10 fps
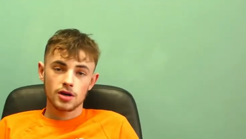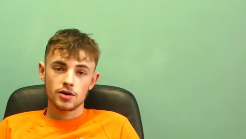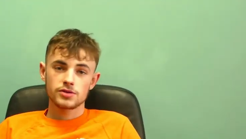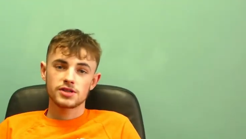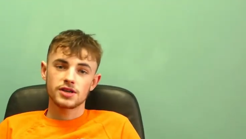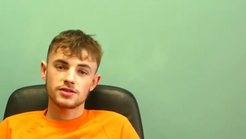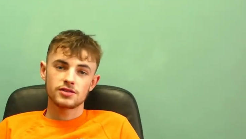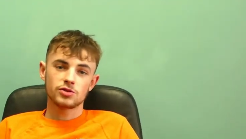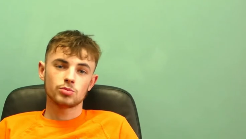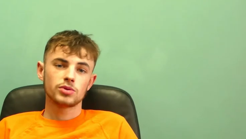I would say to
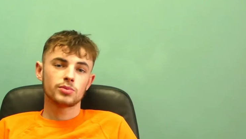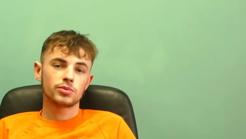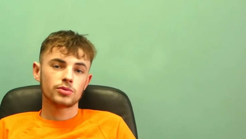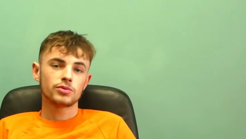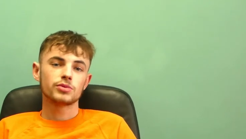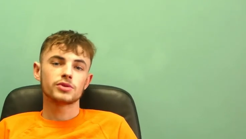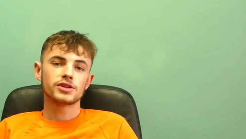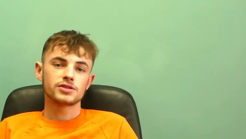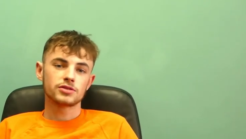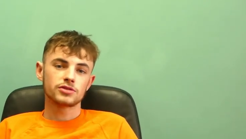new people who
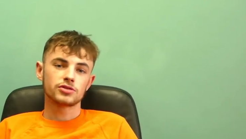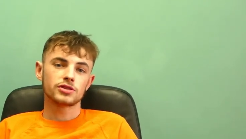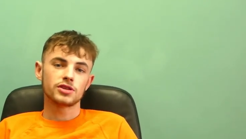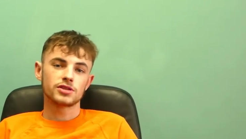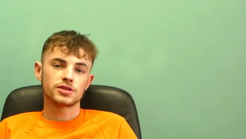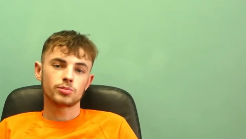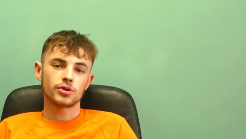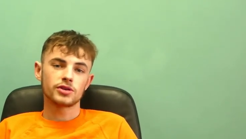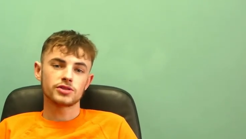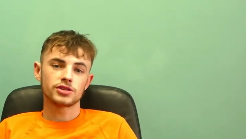wanted to join this
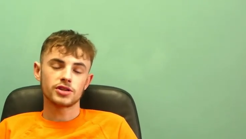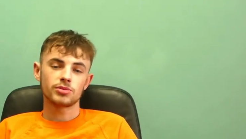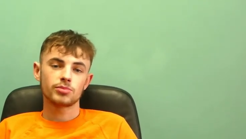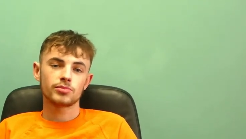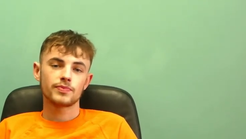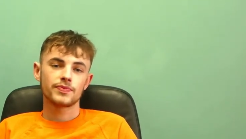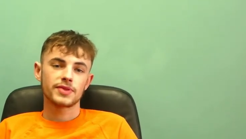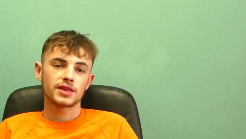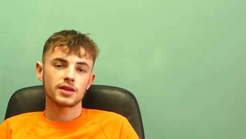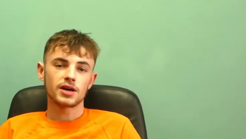apprenticeship
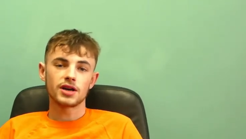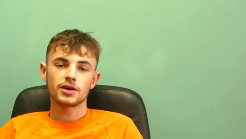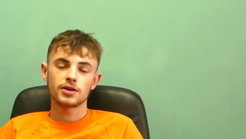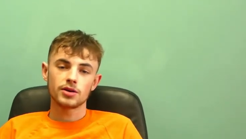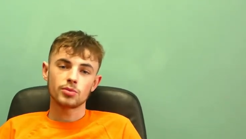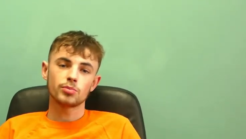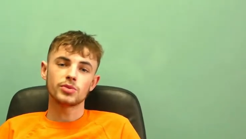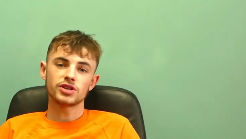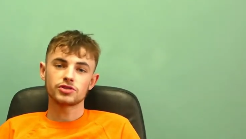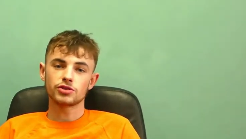that
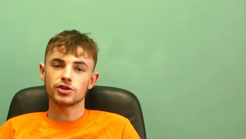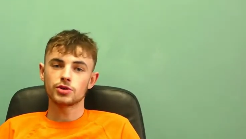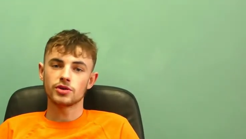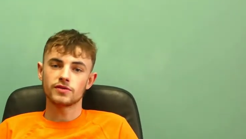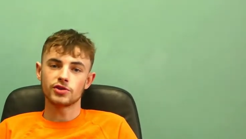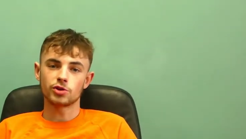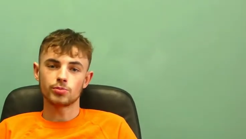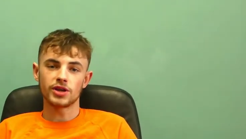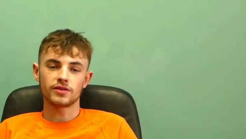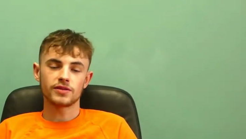make sure you do it for your
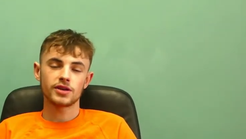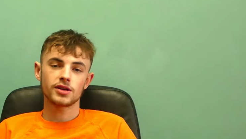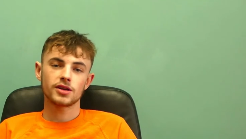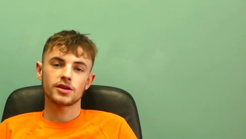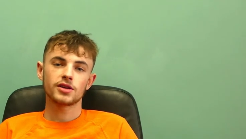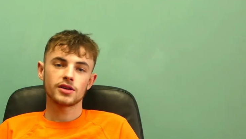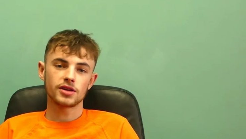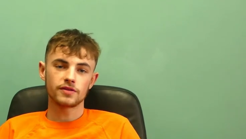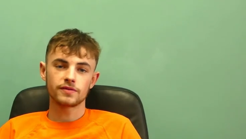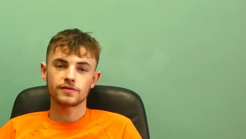benefit.
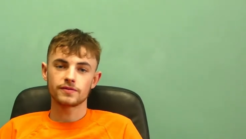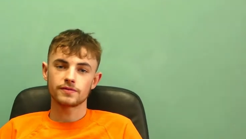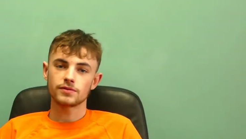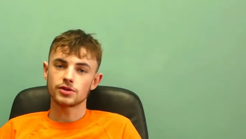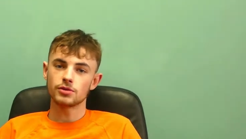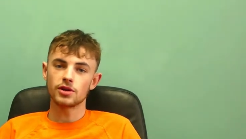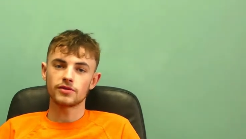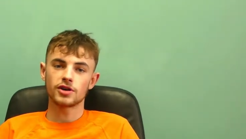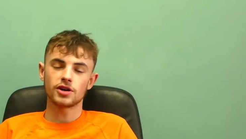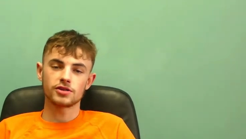If you
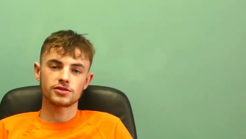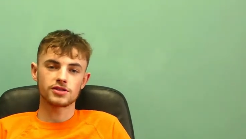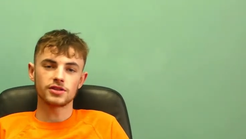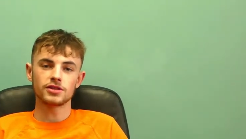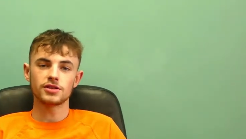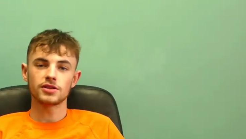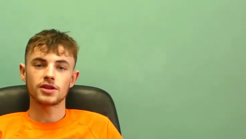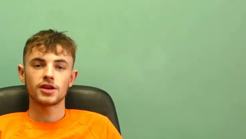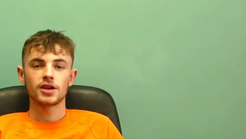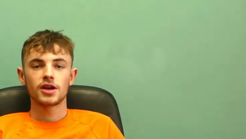love cars, then
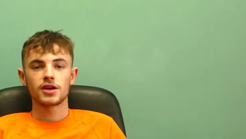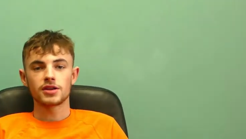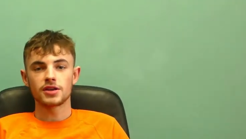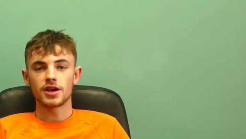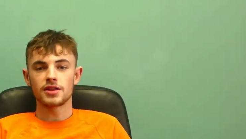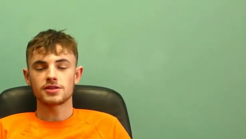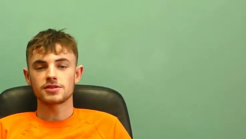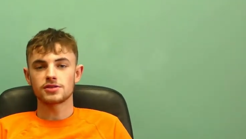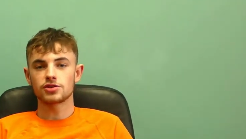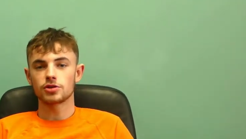yeah, this
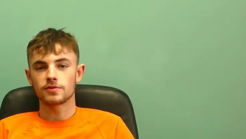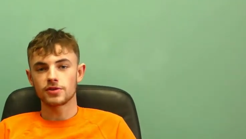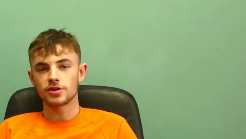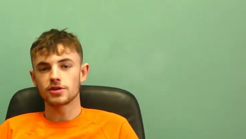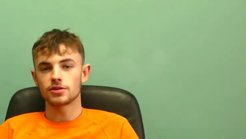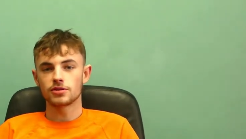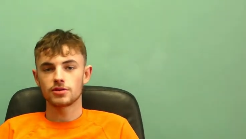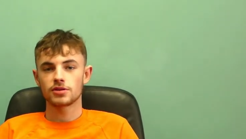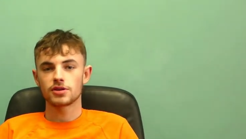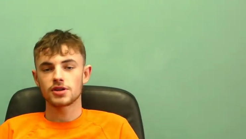is the job for you.
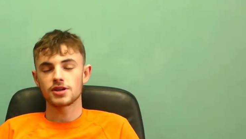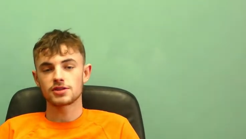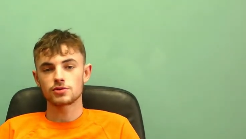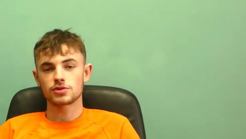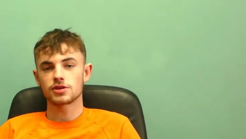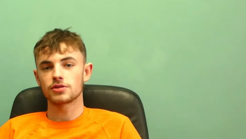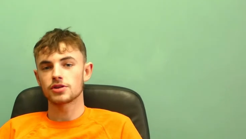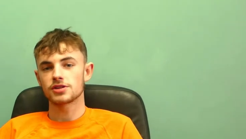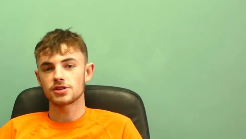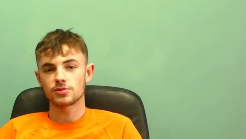It's also
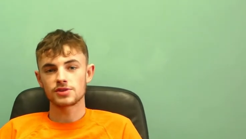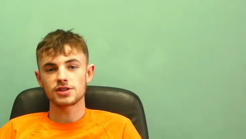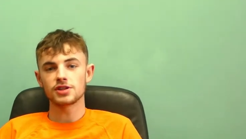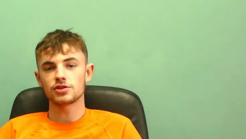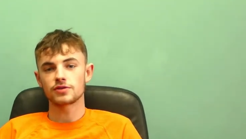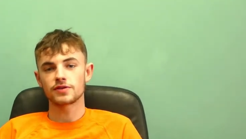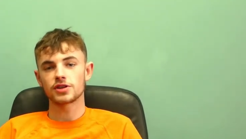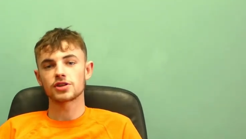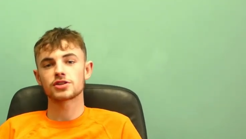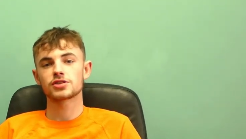nice to see your
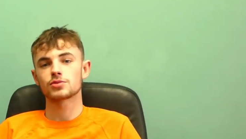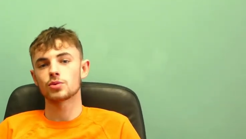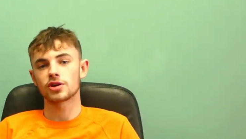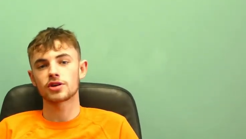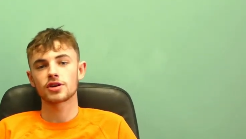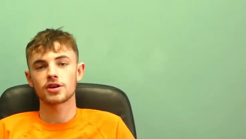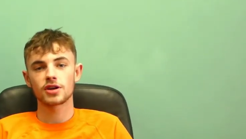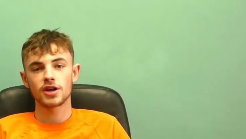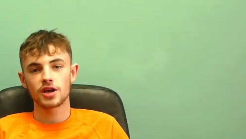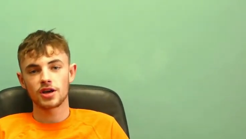finished work
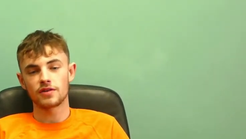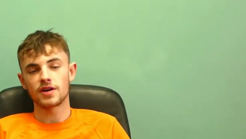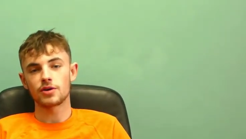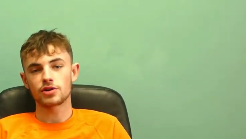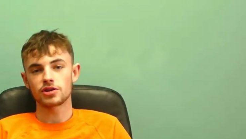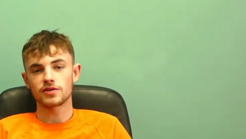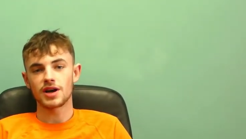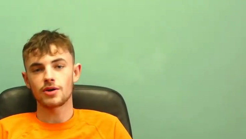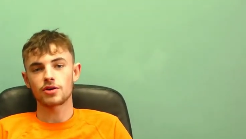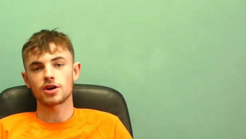of how good of an
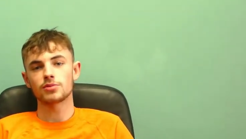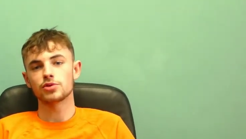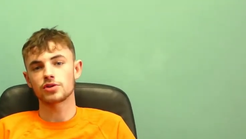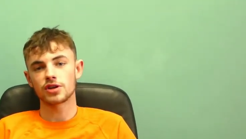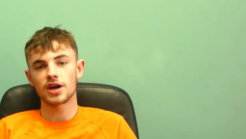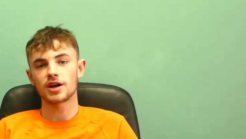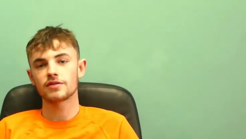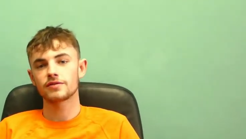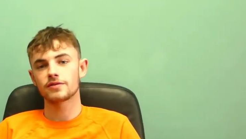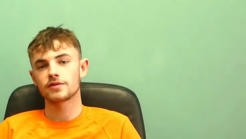outcome you can have.